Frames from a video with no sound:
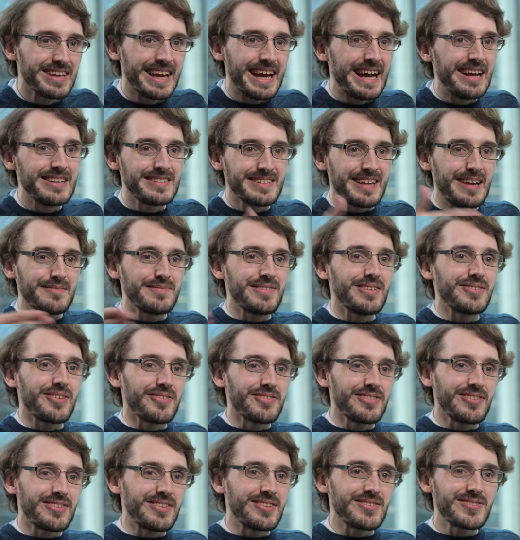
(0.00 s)
to get accepted
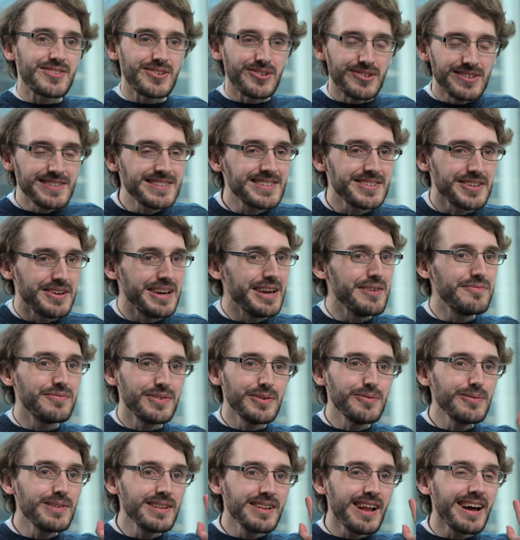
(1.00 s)
onto this course. So if
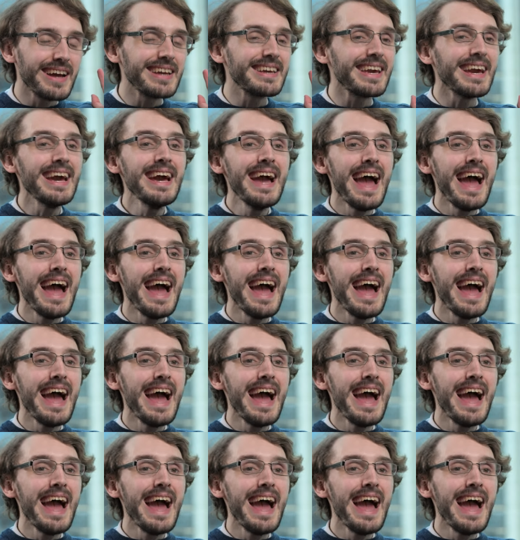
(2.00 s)
you like